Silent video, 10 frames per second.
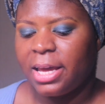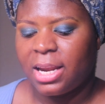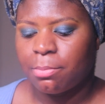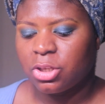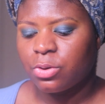
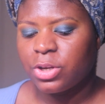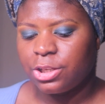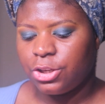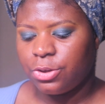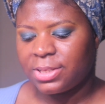and I'm just going
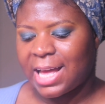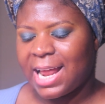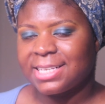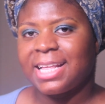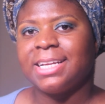to use
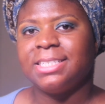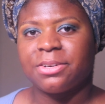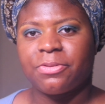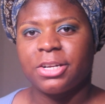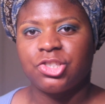that as like a
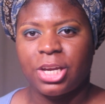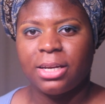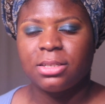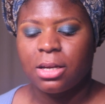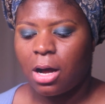different
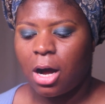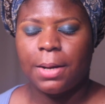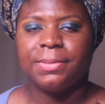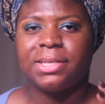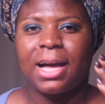shade
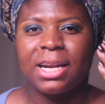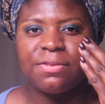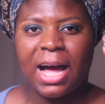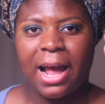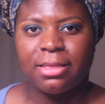to kind
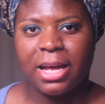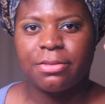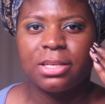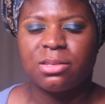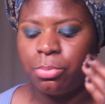of
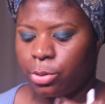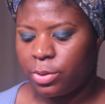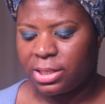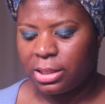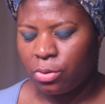highlight this blue.
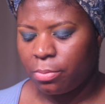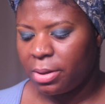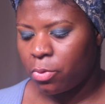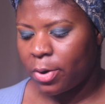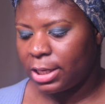It's a little
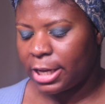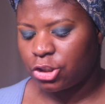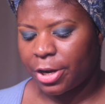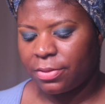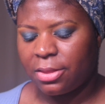bit more
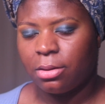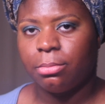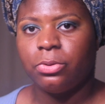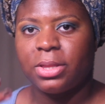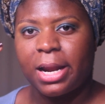electric than the
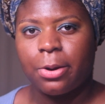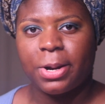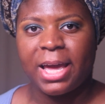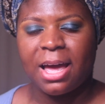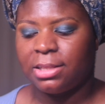blue that I
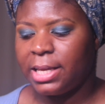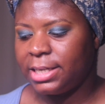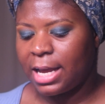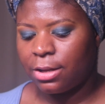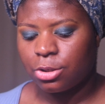already have
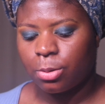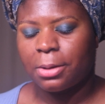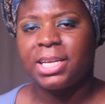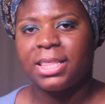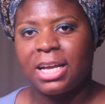laid down, so
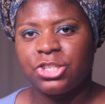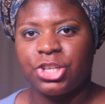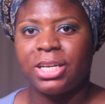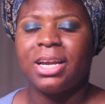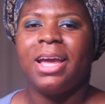I'll take that
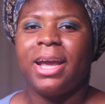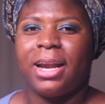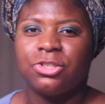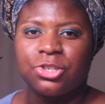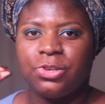shade and
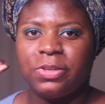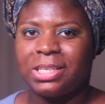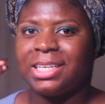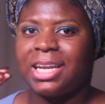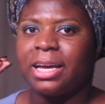I'll just use
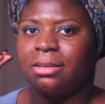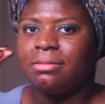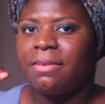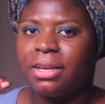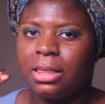it to
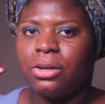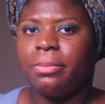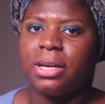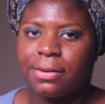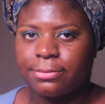like give it a little
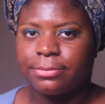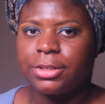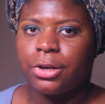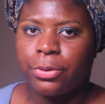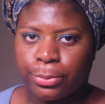bit of,
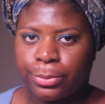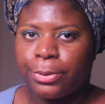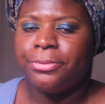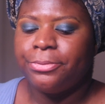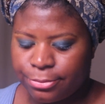you know, oomph.